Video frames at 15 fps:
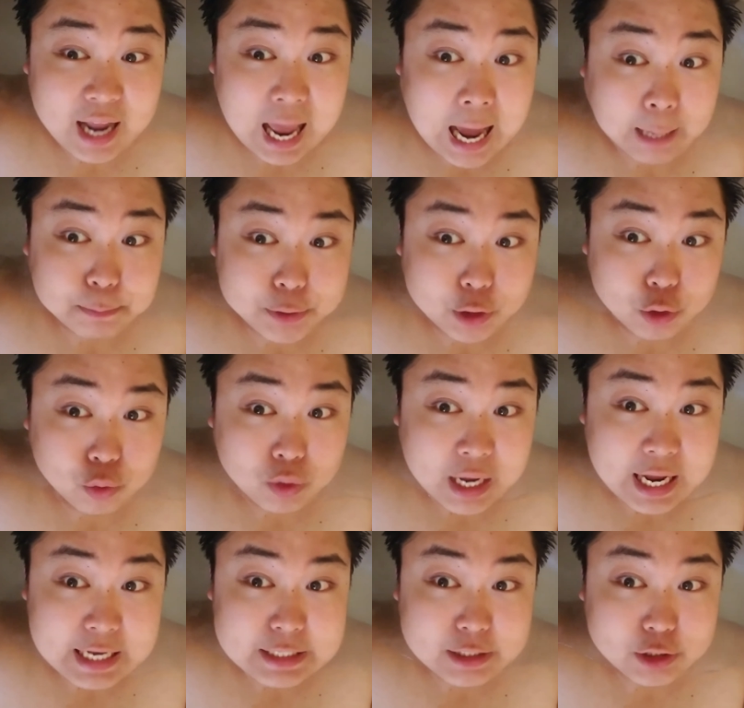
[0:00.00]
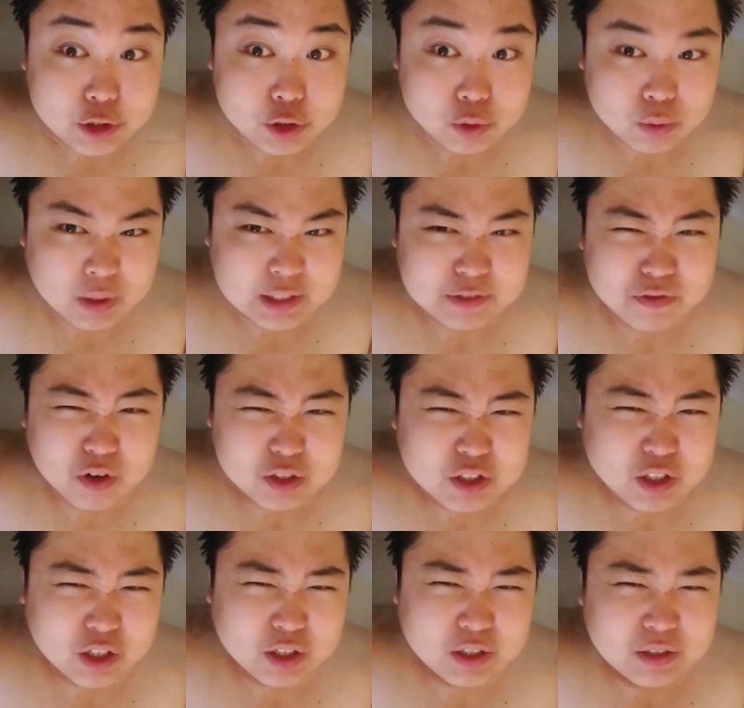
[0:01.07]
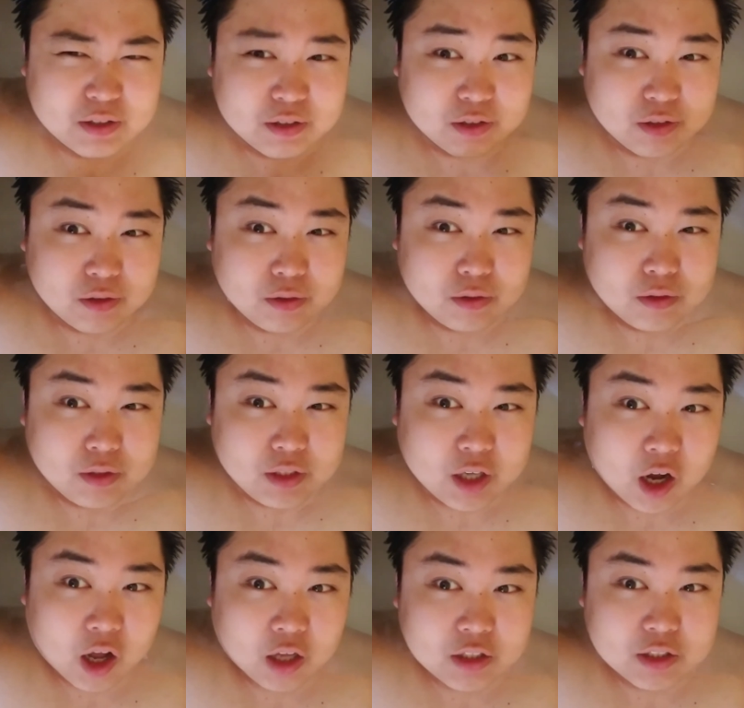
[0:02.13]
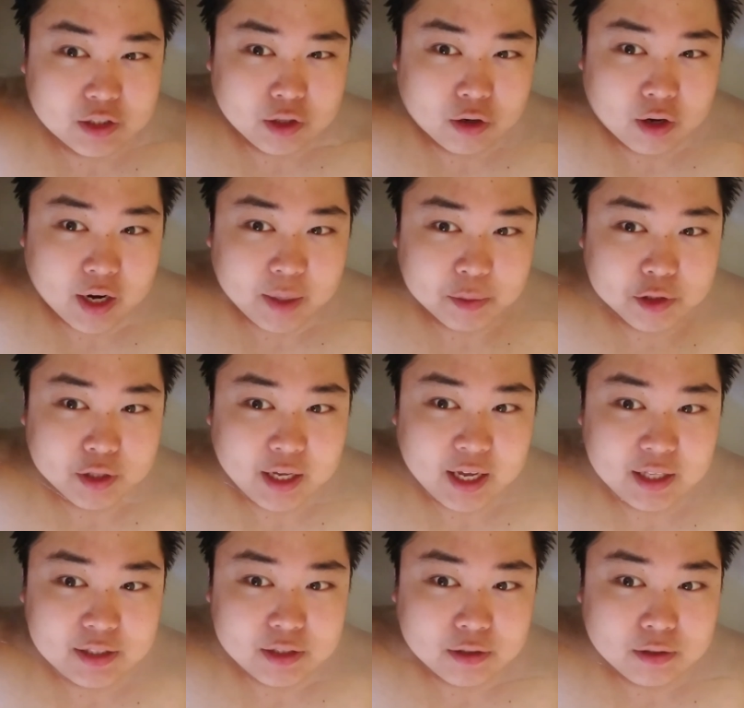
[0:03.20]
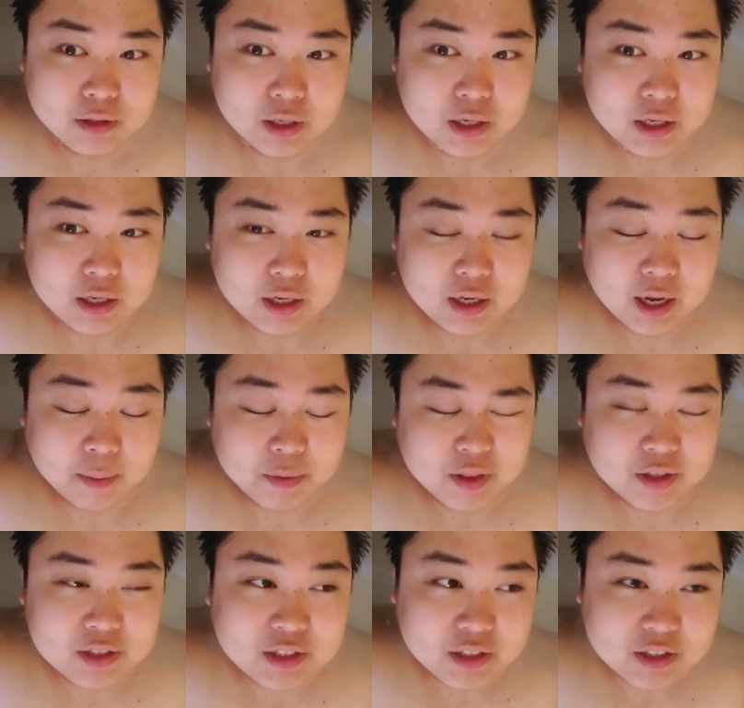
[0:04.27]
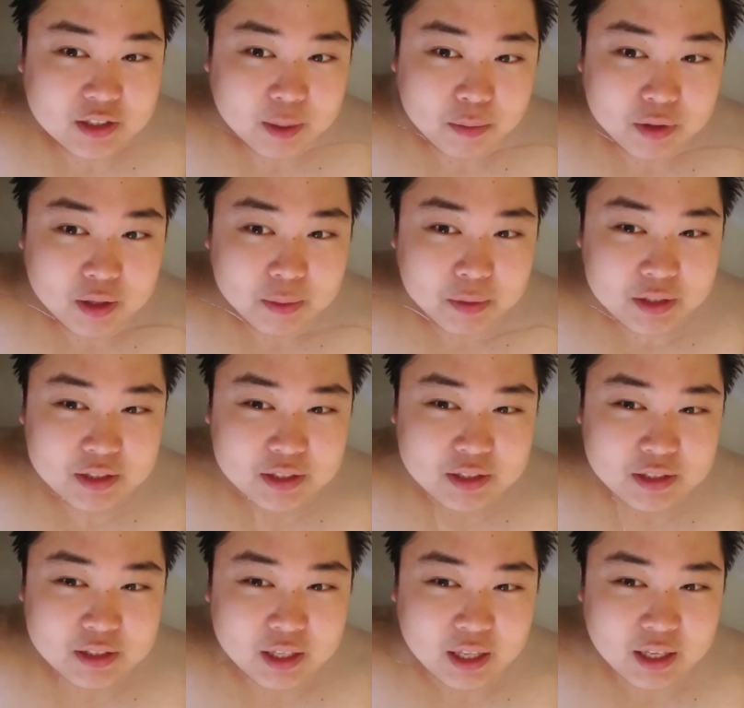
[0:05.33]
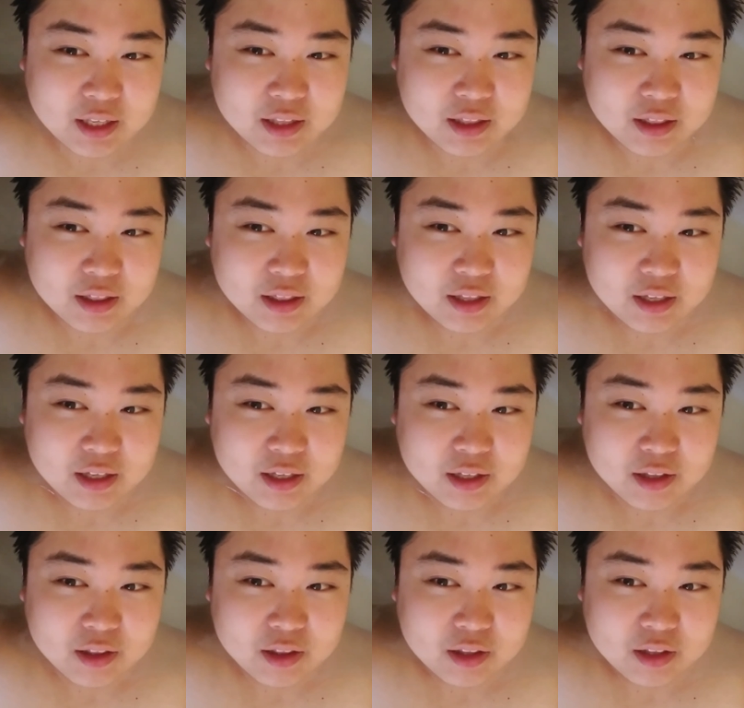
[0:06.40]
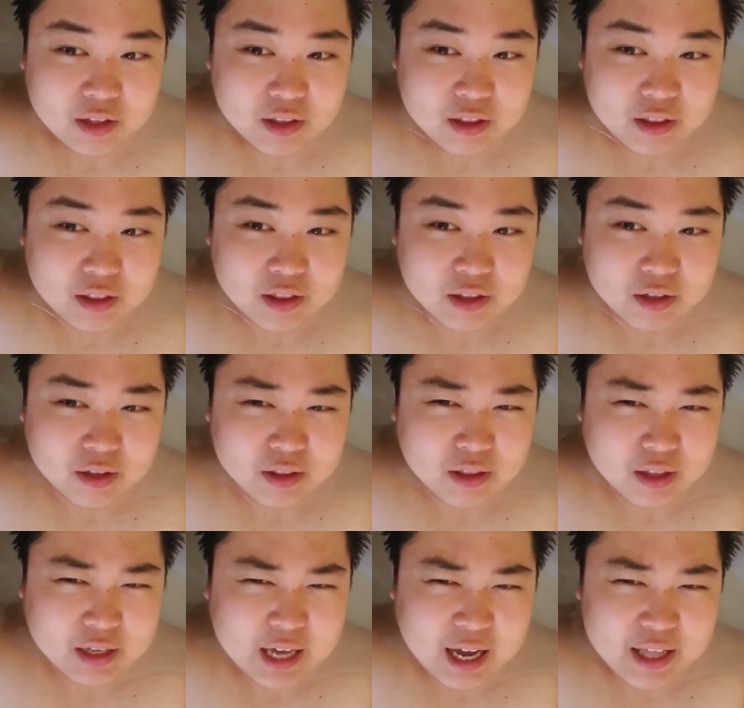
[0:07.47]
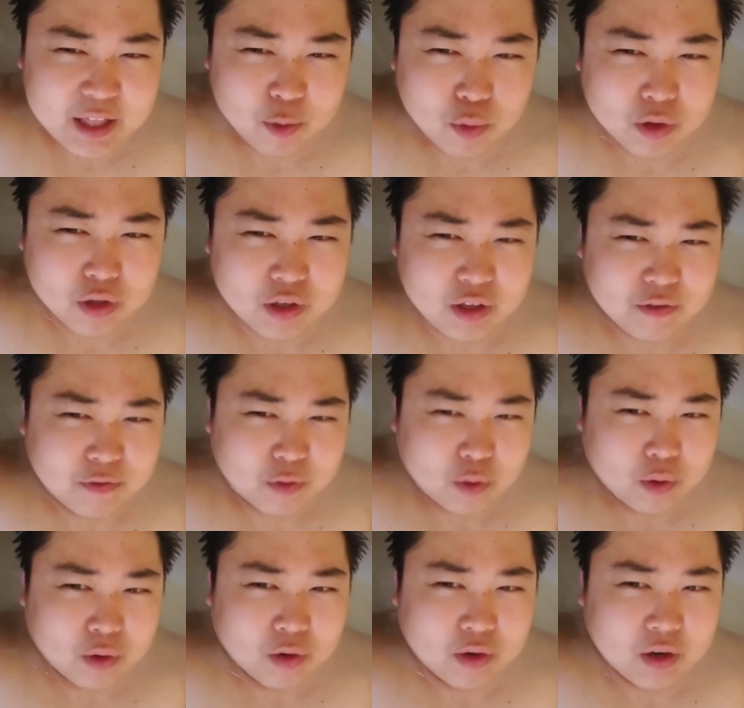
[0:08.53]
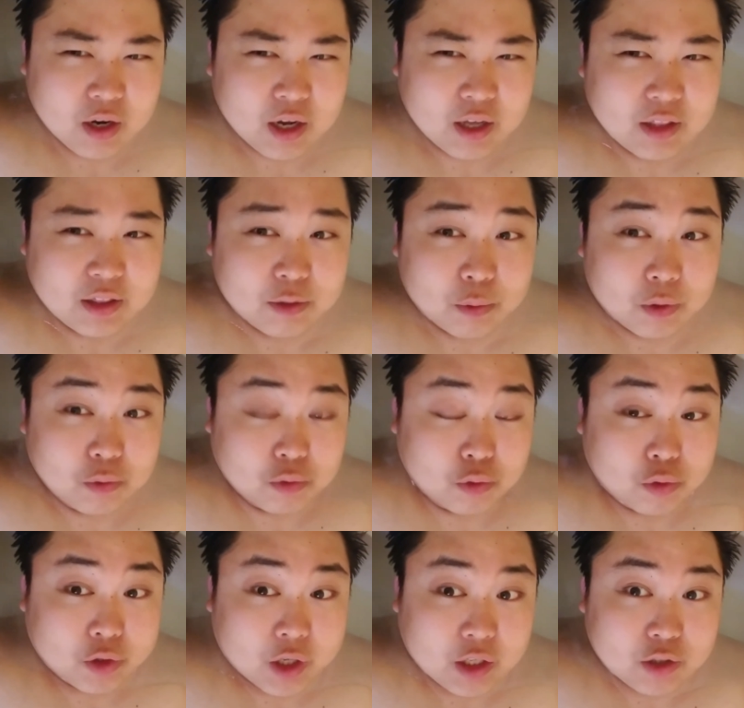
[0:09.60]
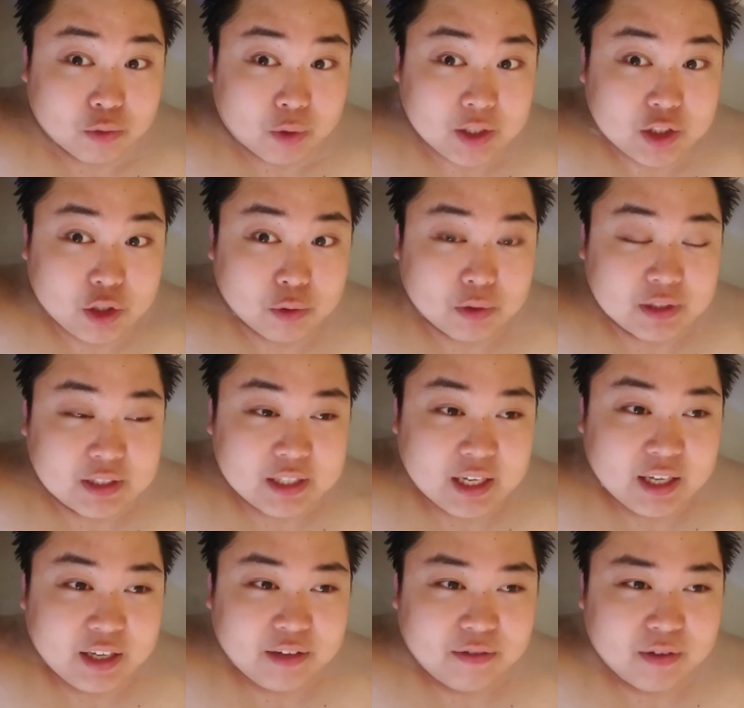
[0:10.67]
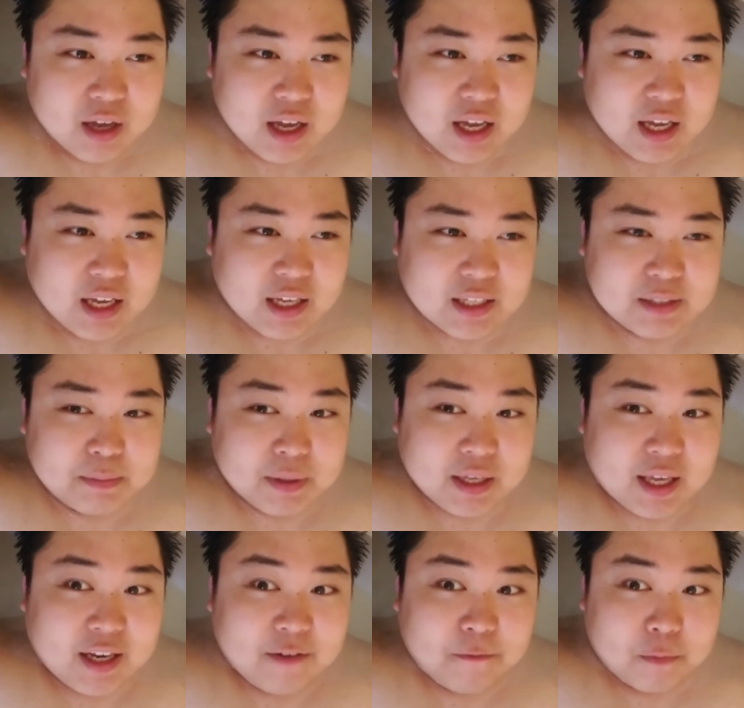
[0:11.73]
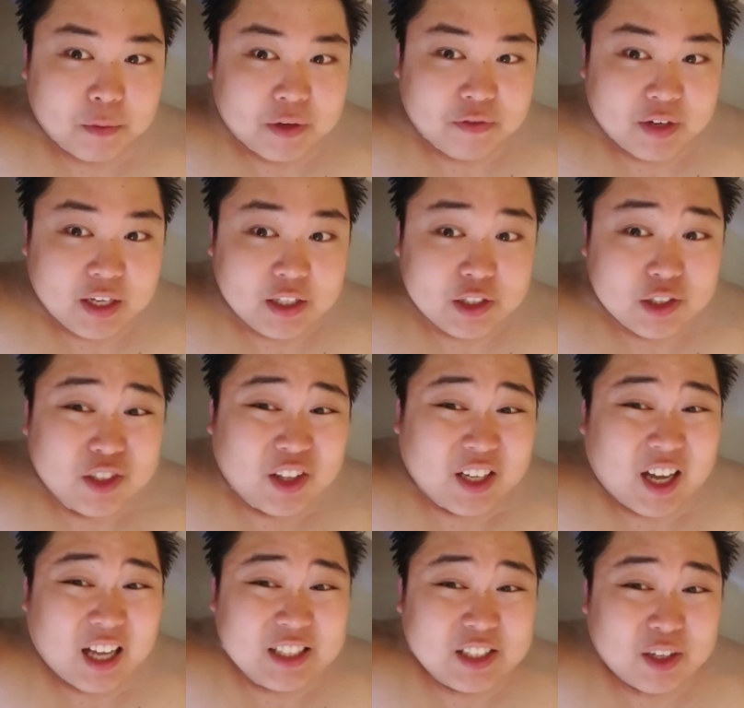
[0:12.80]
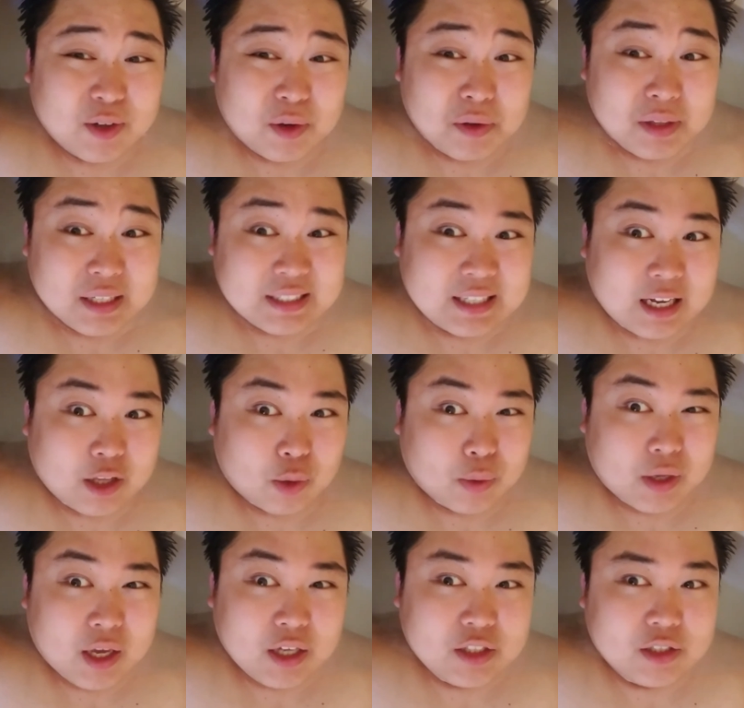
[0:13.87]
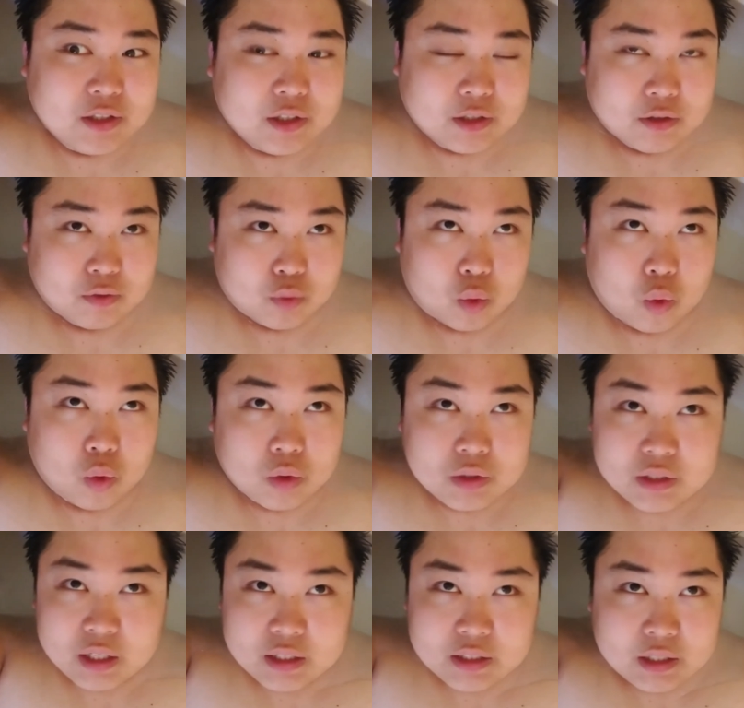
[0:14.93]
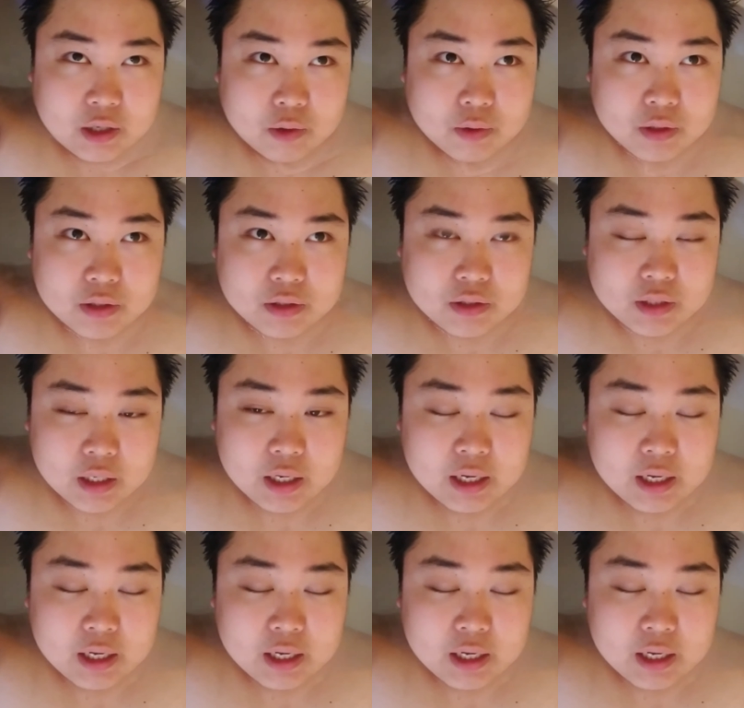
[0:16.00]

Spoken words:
absolute answers to, as far as the gods are able to answer. I mean, there's still some limits, like the guy that we're looking for, who we're trying to rescue and save, is being hidden from divination, so the gods don't know the exact location, because of course that's how it is.